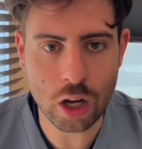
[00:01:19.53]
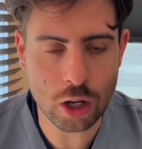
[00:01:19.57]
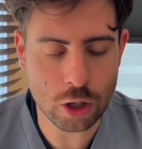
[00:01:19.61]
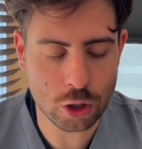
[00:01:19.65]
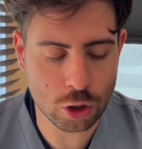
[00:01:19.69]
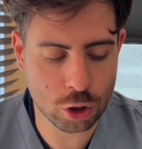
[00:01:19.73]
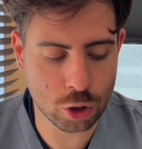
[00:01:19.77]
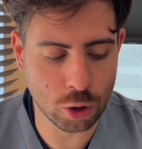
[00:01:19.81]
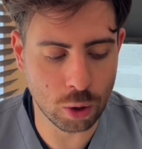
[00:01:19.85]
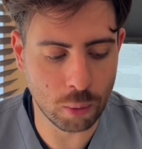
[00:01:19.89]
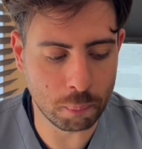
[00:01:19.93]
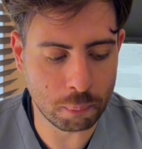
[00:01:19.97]

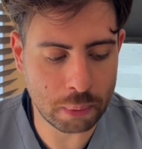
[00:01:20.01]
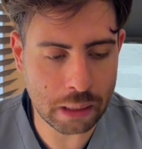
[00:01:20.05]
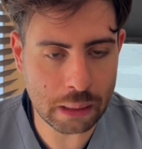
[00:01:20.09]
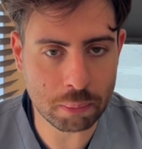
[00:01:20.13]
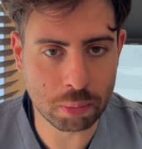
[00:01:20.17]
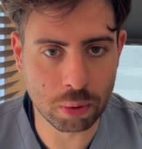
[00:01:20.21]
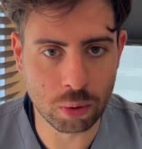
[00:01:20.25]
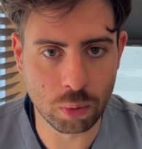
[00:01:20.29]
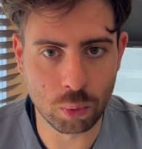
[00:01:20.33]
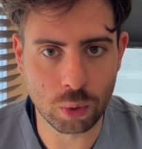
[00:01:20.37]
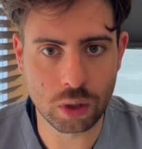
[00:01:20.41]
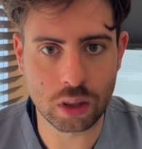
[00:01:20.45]
So
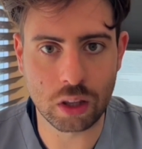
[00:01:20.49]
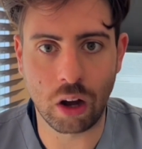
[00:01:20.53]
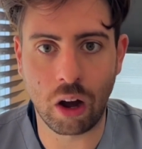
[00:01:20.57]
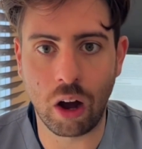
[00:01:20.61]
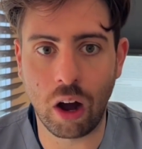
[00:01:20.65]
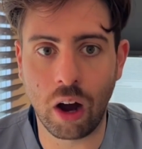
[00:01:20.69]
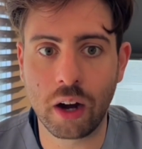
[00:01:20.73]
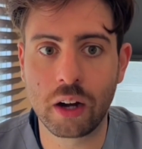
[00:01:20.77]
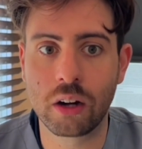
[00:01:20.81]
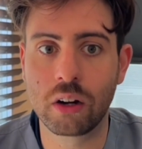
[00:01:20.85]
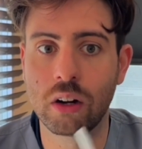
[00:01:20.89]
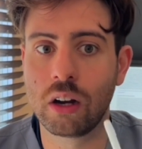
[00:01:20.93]
people with a
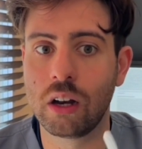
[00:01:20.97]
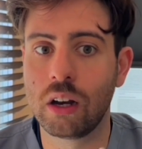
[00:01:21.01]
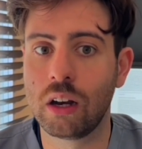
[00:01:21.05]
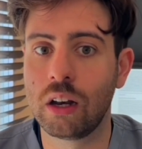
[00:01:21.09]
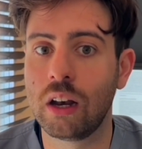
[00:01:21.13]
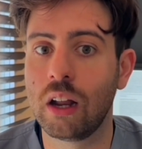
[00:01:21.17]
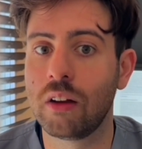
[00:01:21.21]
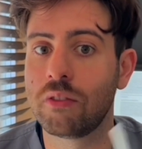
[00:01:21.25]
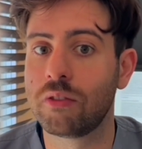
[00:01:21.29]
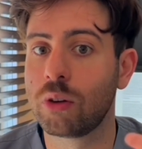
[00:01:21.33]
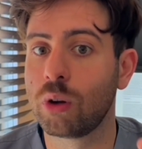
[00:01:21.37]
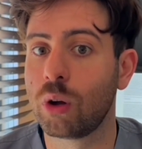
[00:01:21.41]
higher
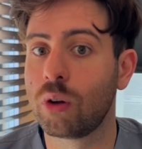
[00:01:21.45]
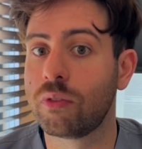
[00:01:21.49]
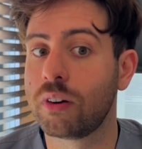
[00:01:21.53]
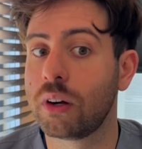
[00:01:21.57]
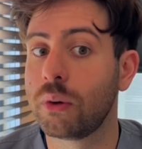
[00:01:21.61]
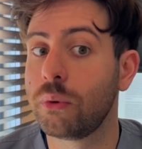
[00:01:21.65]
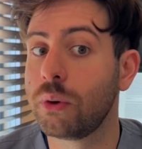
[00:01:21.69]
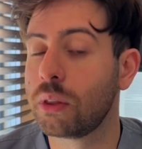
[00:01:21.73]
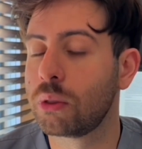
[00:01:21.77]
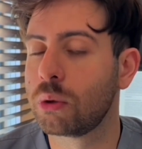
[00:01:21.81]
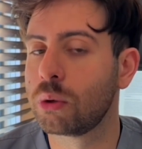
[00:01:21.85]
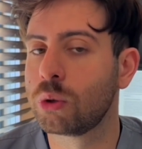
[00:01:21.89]
level of
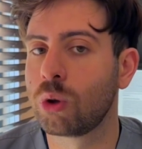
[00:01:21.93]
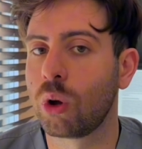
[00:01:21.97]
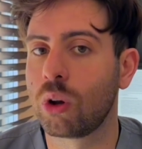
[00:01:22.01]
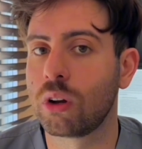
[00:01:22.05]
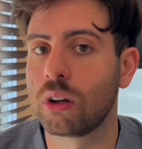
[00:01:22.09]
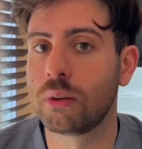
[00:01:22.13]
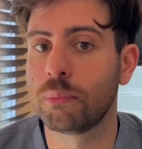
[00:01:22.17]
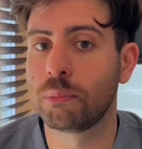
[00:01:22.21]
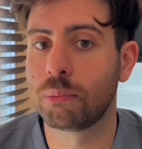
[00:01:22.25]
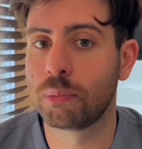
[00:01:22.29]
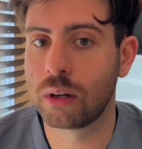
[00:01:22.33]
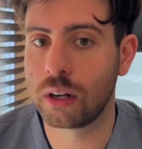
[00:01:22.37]

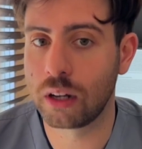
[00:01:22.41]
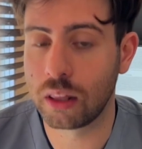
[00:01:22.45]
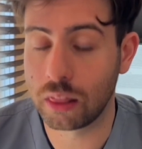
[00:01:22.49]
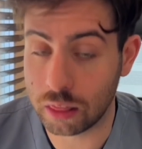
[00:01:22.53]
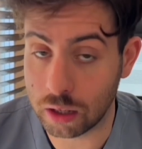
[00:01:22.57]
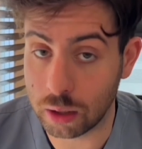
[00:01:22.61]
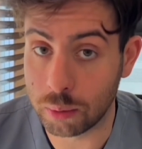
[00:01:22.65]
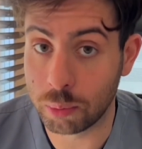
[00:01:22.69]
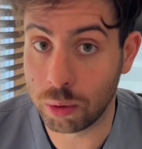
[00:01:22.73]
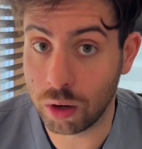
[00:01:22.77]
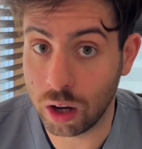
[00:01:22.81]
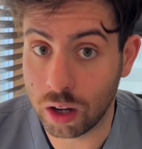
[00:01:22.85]
erythritol in
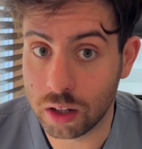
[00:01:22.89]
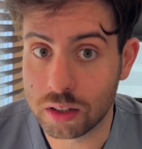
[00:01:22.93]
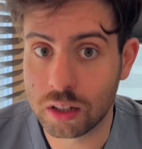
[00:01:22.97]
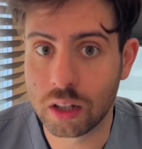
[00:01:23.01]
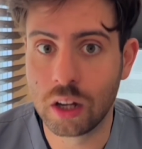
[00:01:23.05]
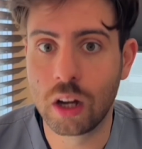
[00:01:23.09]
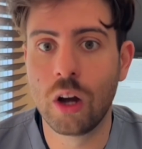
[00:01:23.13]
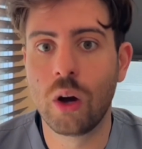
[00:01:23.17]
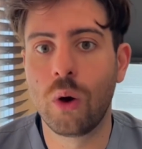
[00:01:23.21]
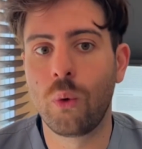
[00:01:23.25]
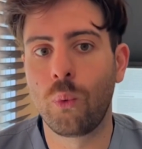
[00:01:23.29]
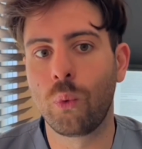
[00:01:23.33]
their blood
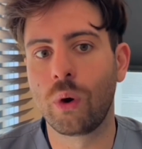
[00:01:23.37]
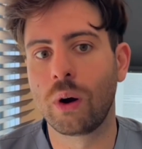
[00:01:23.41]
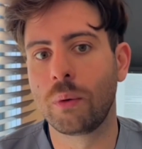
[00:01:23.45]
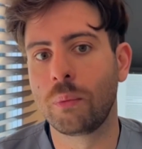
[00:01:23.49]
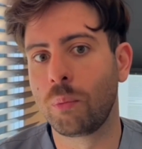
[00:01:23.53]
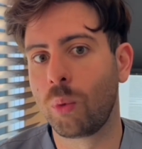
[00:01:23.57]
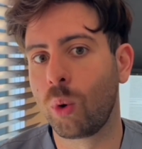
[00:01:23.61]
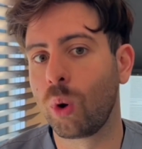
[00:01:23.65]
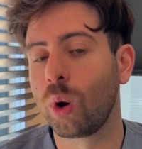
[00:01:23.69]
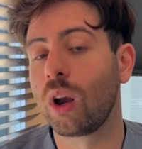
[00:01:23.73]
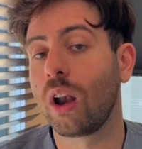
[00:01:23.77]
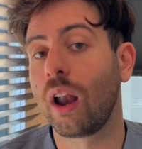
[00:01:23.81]
were
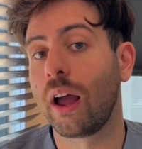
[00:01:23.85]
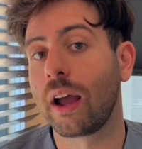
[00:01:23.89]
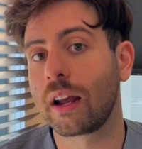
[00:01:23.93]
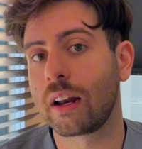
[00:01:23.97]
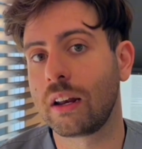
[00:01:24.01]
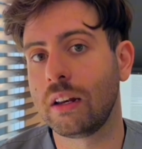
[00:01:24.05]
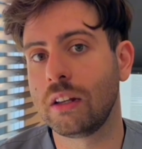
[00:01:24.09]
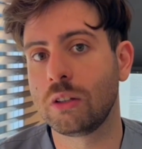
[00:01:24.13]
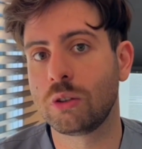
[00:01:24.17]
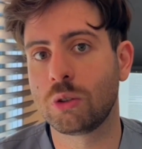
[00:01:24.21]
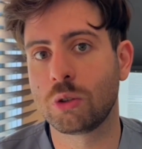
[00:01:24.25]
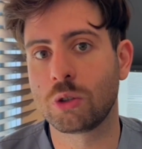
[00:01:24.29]
more
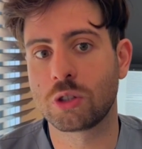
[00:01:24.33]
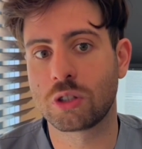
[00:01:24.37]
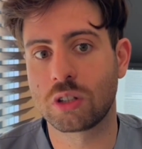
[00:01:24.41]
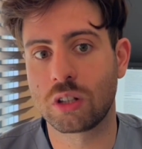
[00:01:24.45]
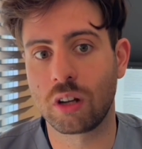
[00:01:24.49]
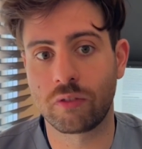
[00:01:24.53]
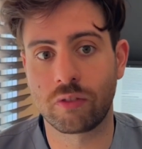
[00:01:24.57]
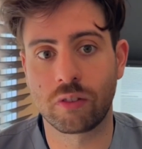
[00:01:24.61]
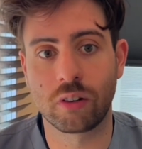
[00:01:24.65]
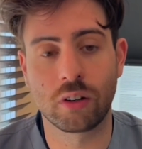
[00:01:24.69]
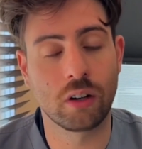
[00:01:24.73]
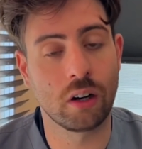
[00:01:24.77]
likely to
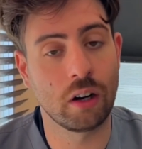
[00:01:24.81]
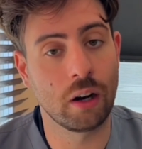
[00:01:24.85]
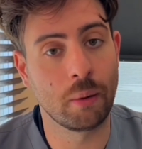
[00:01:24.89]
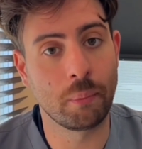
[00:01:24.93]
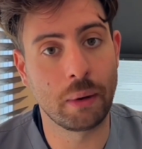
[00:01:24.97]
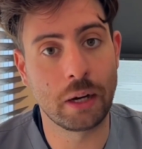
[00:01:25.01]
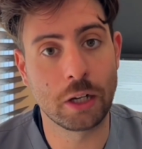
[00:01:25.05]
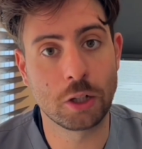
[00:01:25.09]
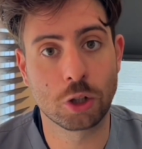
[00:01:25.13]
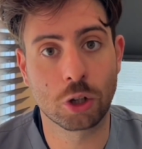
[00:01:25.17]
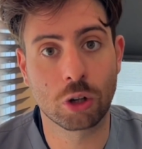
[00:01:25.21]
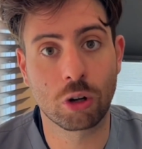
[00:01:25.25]
suffer a
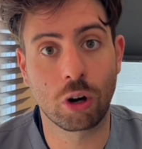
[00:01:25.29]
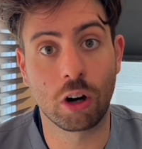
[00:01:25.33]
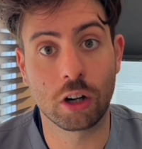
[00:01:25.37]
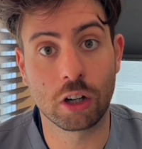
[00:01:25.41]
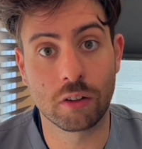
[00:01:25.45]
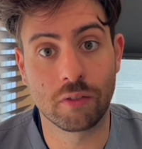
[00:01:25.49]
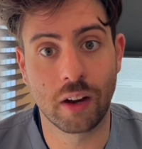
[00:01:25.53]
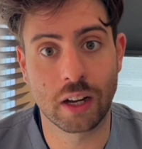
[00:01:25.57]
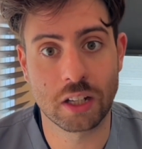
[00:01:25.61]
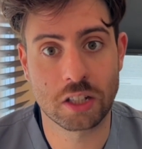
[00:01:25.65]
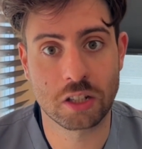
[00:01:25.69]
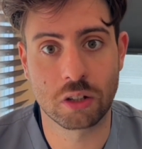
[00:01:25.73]
major
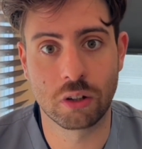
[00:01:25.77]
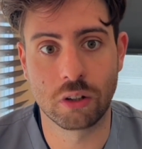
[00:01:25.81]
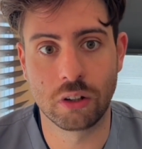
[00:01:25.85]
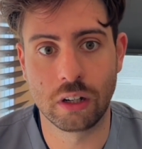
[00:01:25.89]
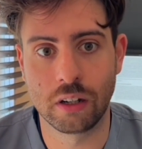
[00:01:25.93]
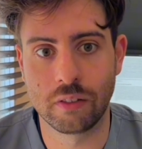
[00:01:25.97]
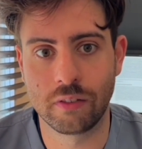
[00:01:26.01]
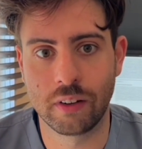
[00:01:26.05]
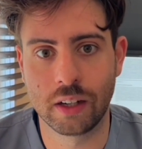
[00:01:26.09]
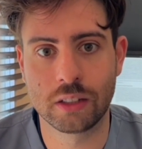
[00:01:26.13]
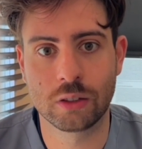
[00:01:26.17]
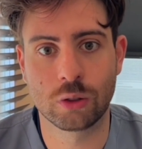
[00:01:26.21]
cardiovascular
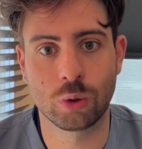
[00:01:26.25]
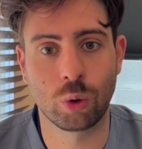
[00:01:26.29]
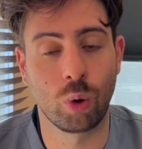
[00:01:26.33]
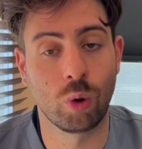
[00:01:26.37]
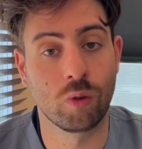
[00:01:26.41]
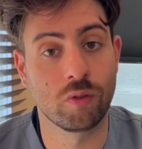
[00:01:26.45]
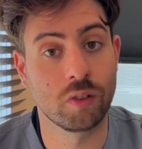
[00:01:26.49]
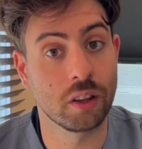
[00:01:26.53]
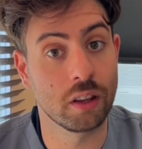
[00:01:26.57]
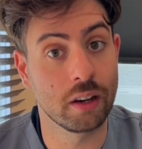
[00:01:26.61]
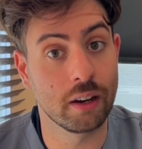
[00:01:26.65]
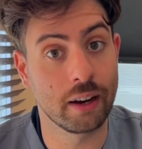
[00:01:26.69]
event
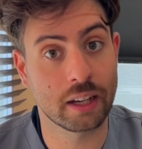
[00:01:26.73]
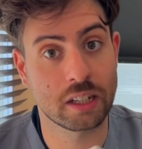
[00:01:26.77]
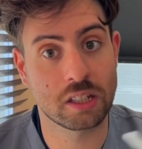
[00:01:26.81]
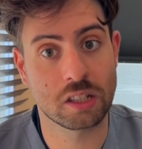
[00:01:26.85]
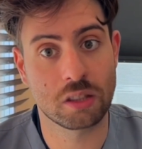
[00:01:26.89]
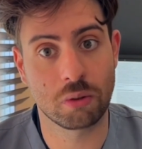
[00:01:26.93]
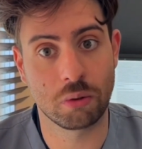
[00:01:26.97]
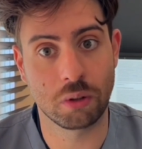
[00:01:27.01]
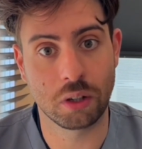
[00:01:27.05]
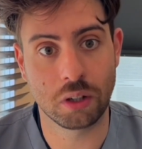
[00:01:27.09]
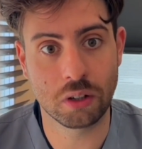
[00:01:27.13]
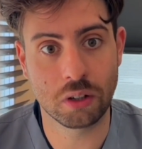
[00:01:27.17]
over the next 3